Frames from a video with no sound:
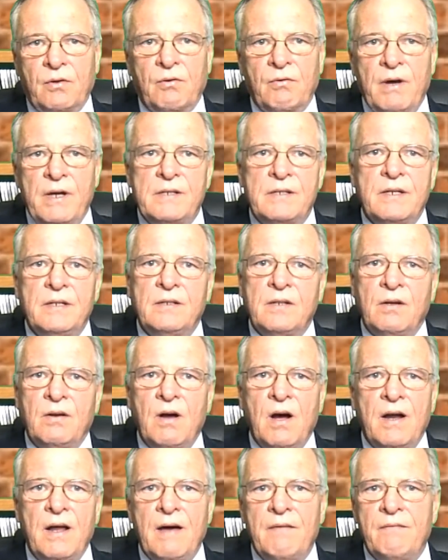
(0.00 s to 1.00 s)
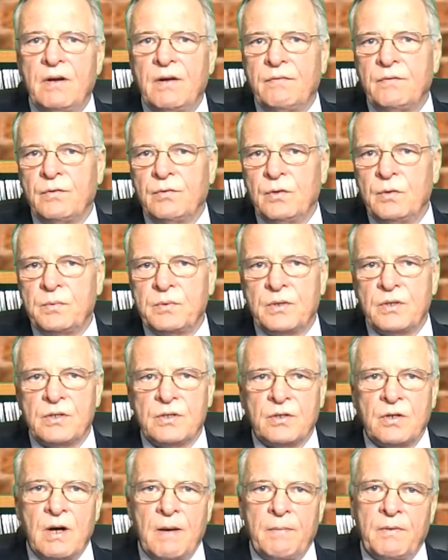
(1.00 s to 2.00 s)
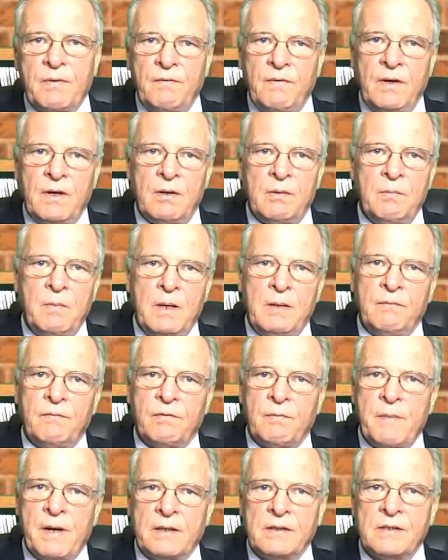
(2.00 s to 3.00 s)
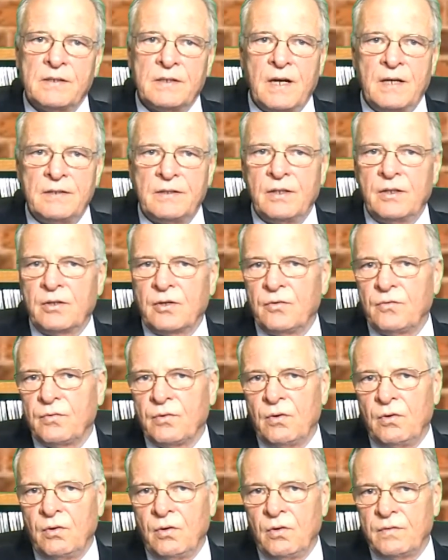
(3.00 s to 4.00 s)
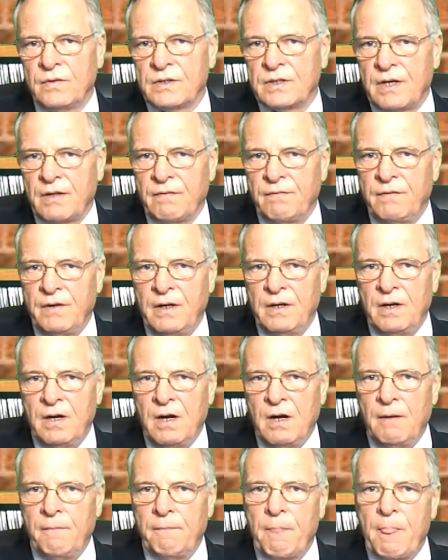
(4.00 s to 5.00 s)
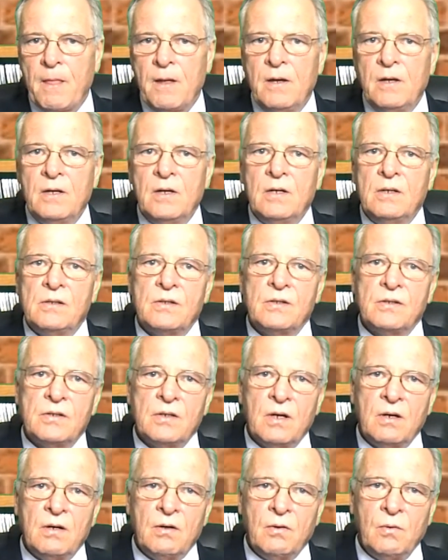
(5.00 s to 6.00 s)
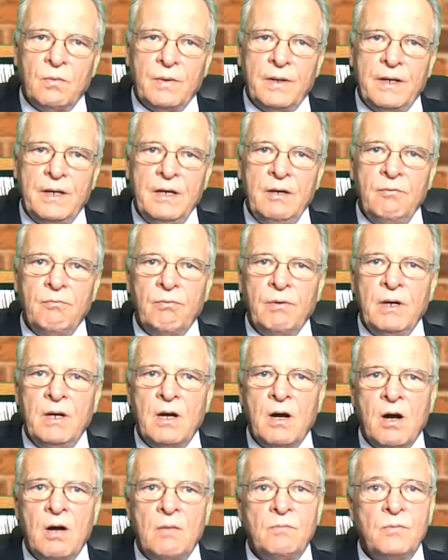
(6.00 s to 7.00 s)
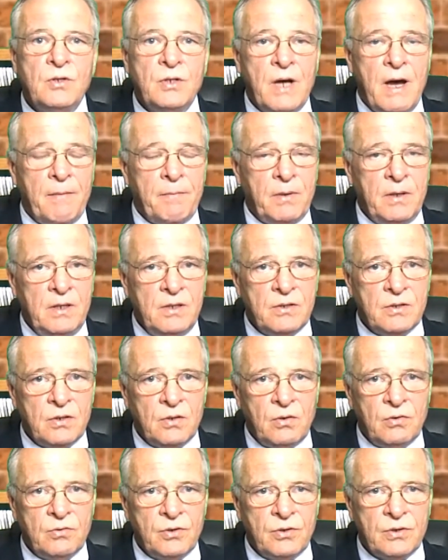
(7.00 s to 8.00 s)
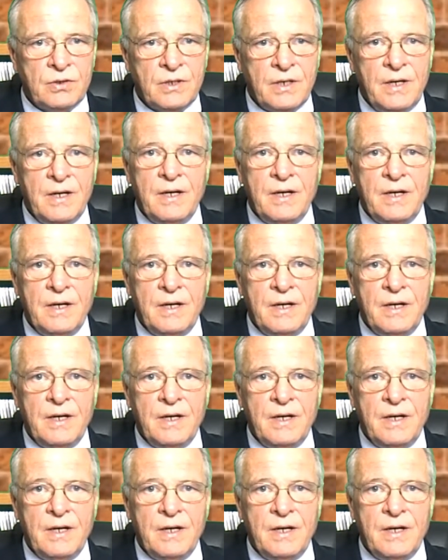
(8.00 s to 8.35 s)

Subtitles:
Gracie did not have enough troops to stop the Viet Minh from exercising control over southern Vietnam, so he rearmed Japanese soldiers